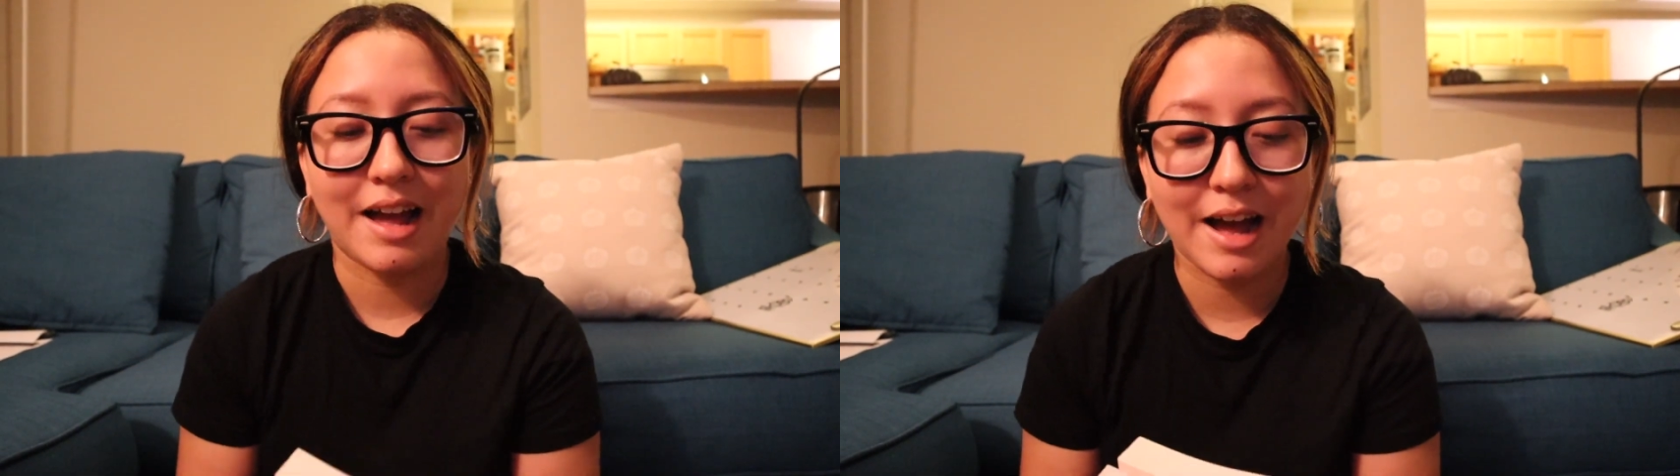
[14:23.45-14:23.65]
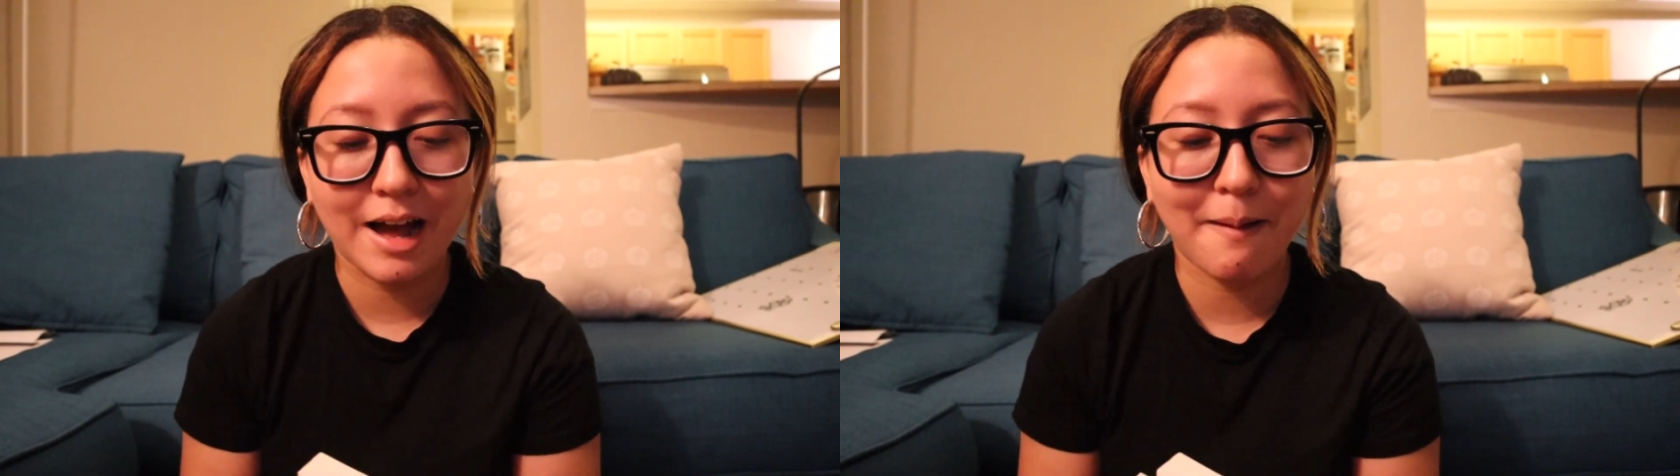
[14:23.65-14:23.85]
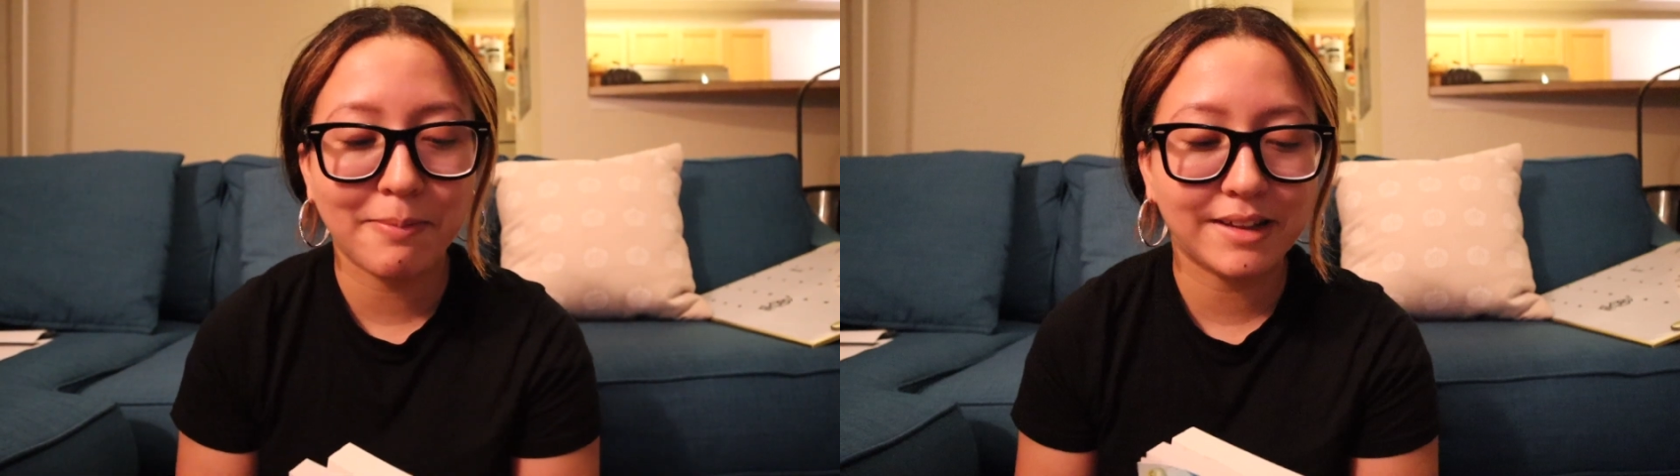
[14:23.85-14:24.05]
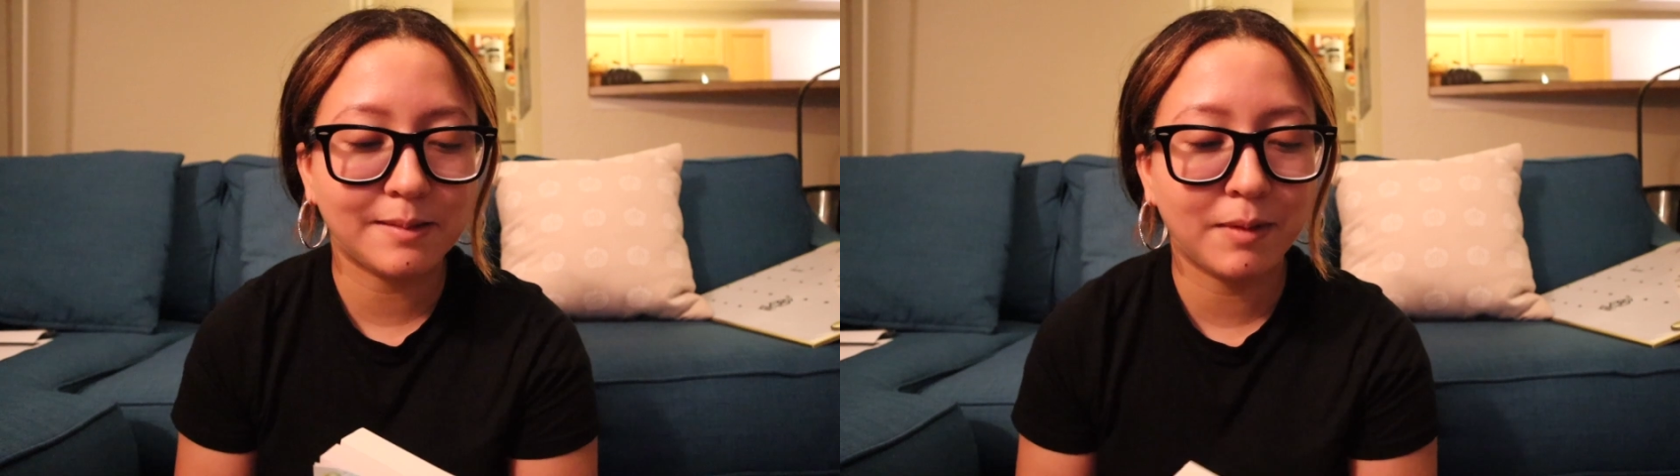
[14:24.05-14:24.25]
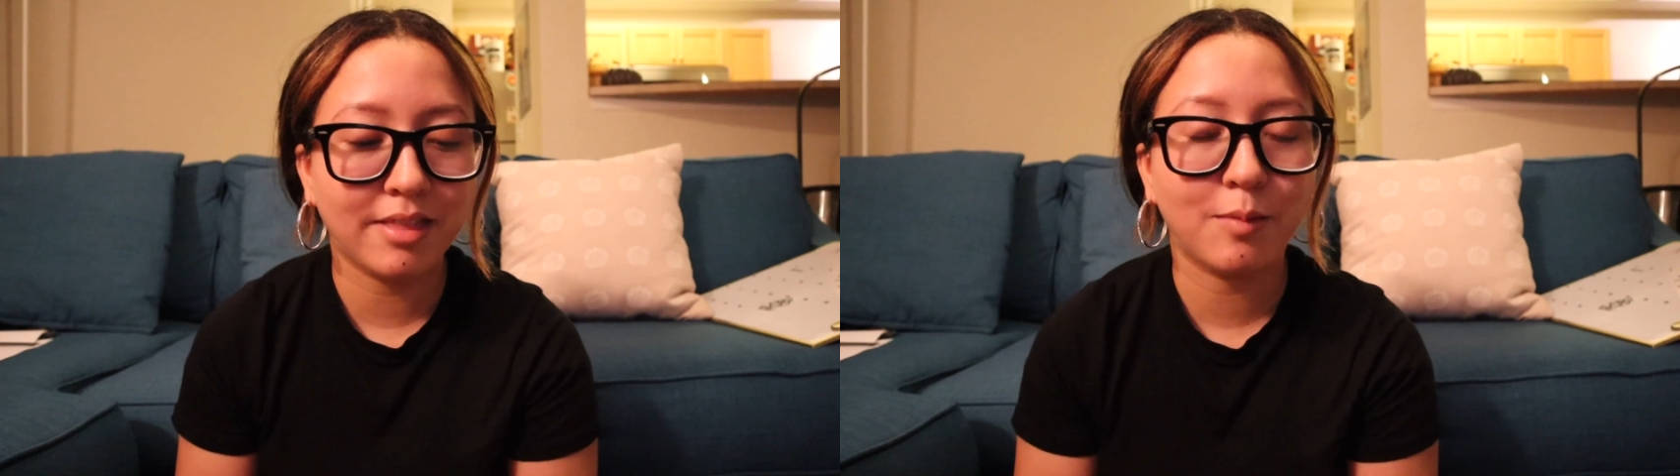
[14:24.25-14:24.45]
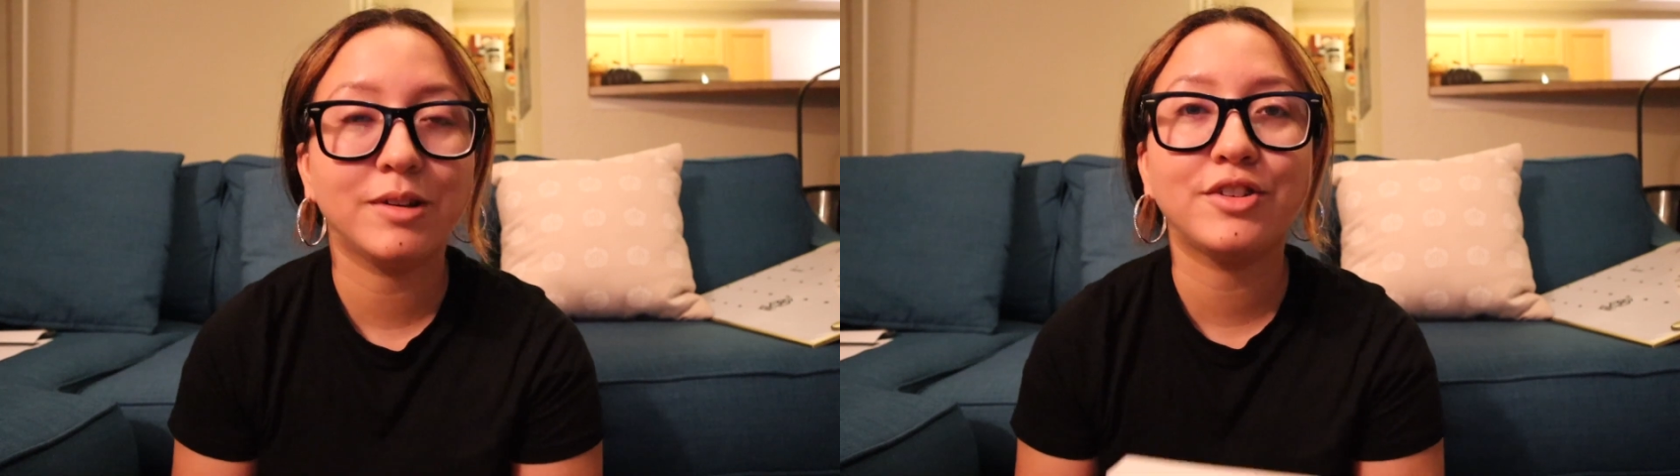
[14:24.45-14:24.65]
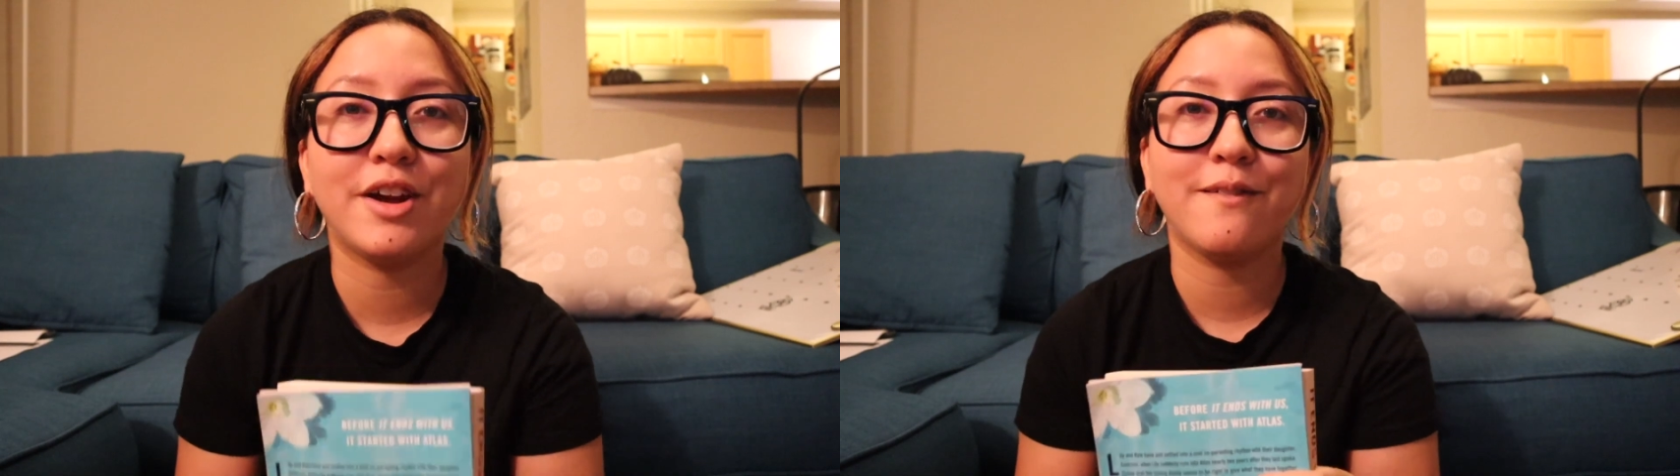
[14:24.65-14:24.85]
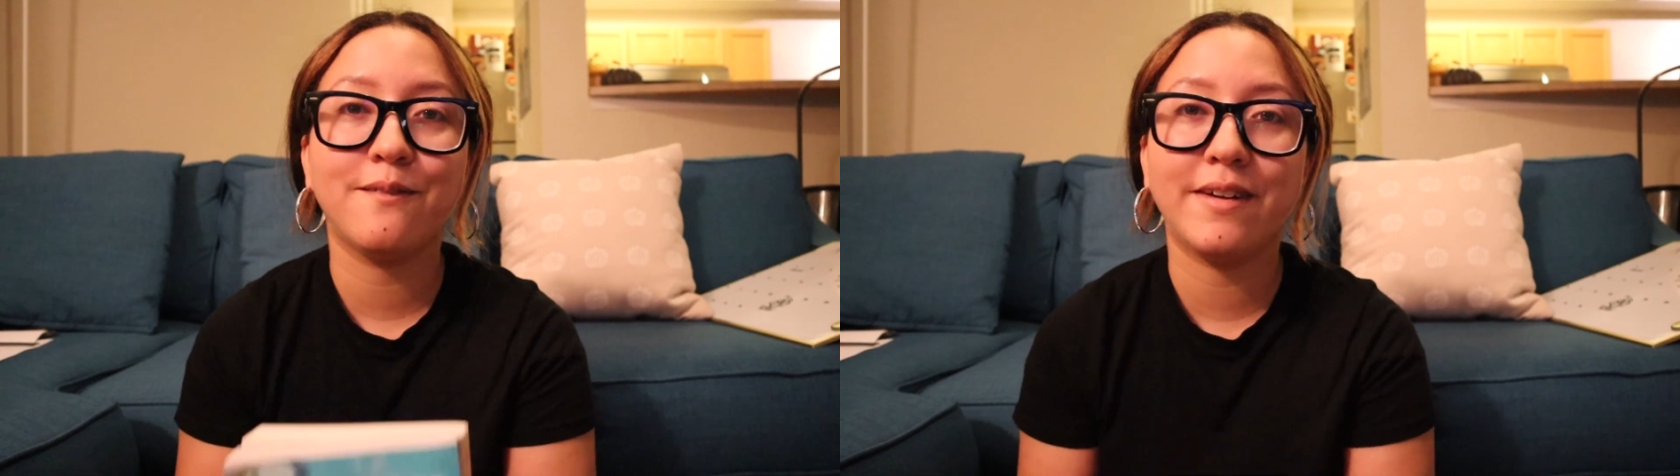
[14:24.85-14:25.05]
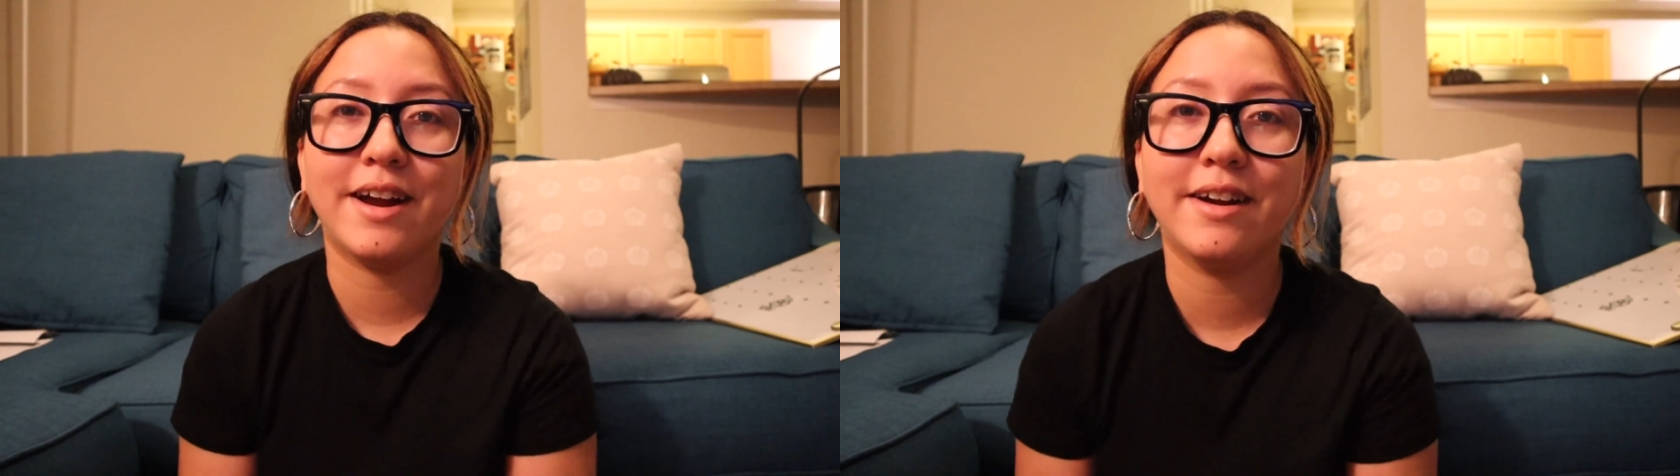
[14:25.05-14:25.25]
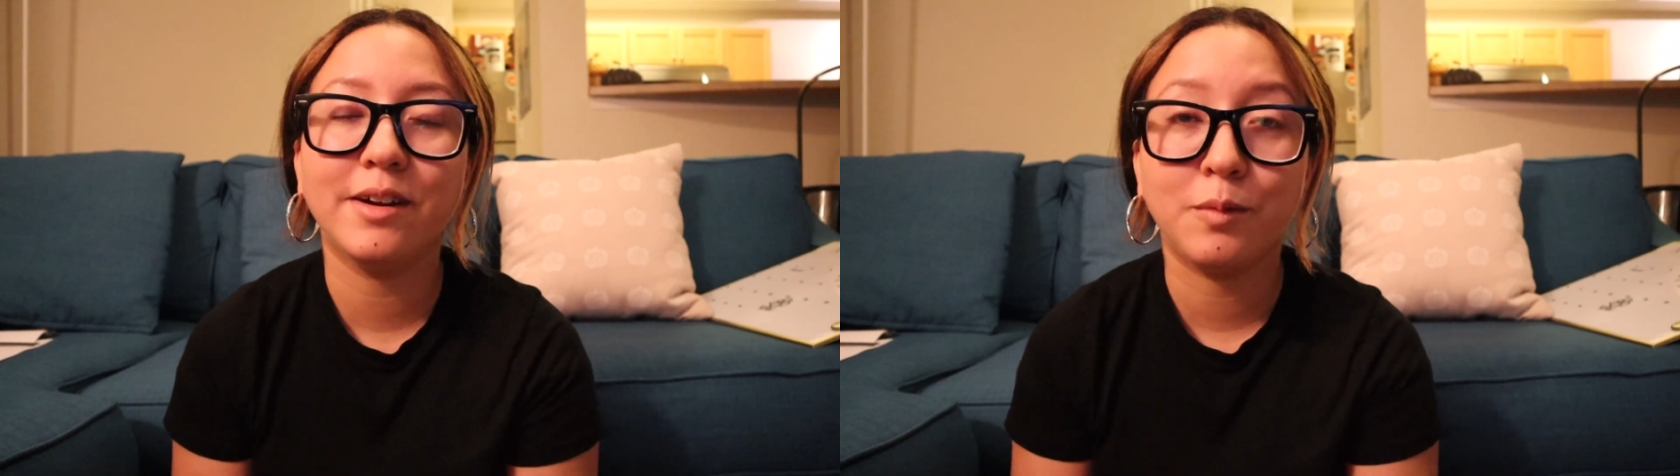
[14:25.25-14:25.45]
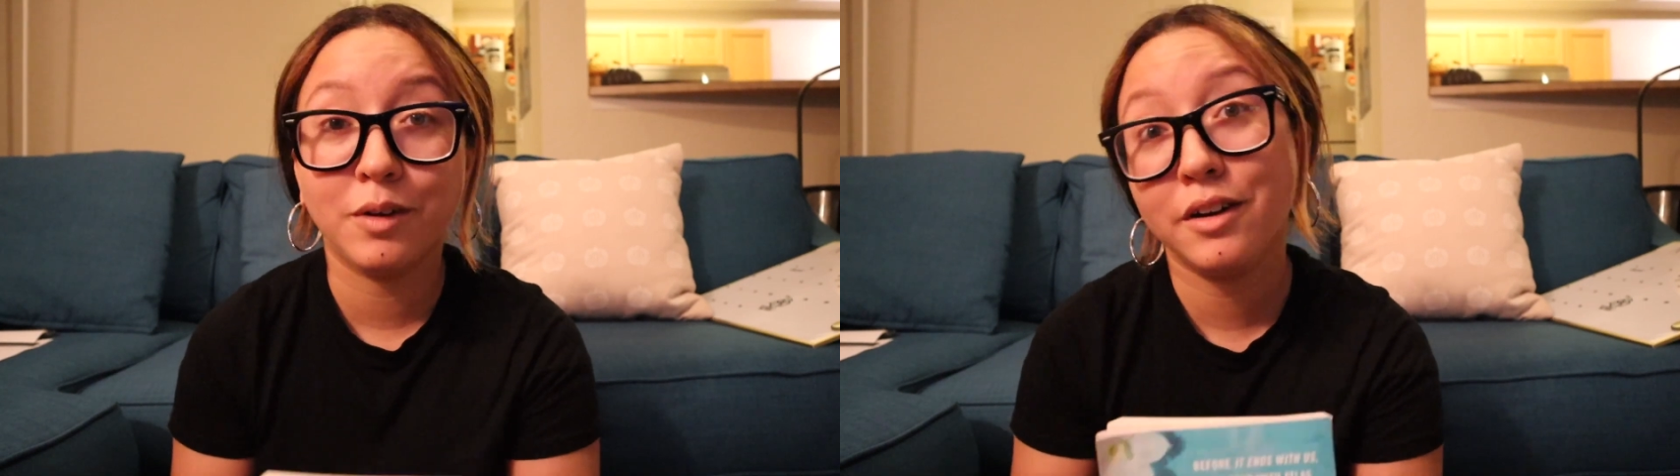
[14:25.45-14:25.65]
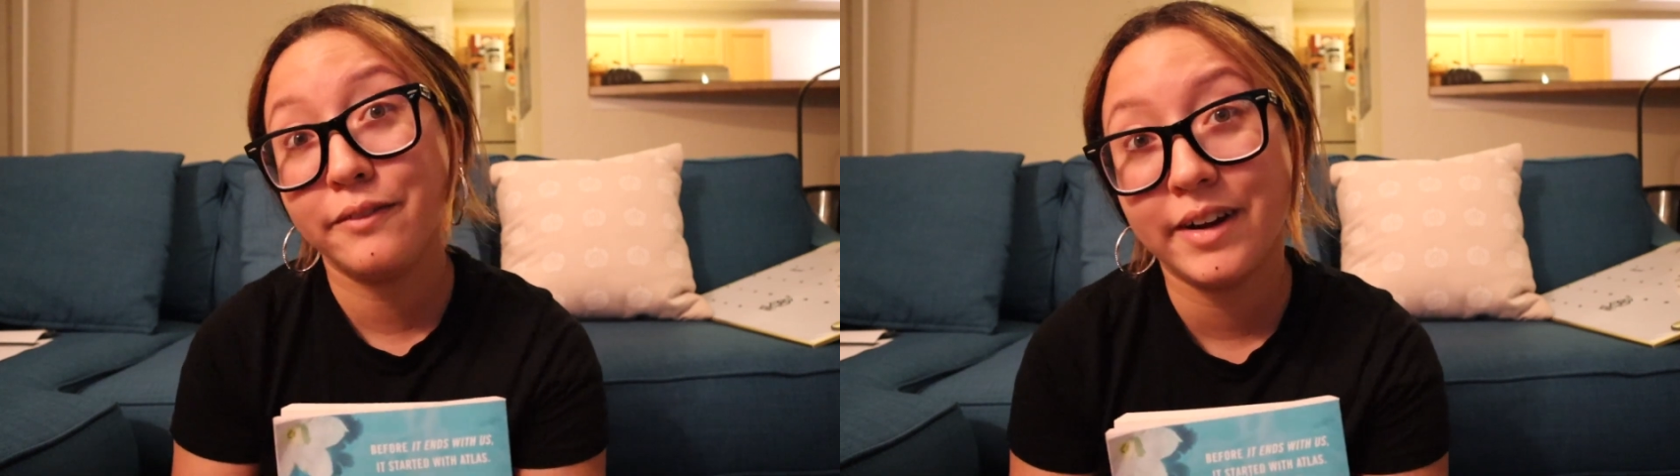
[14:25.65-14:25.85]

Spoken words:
this month, which are were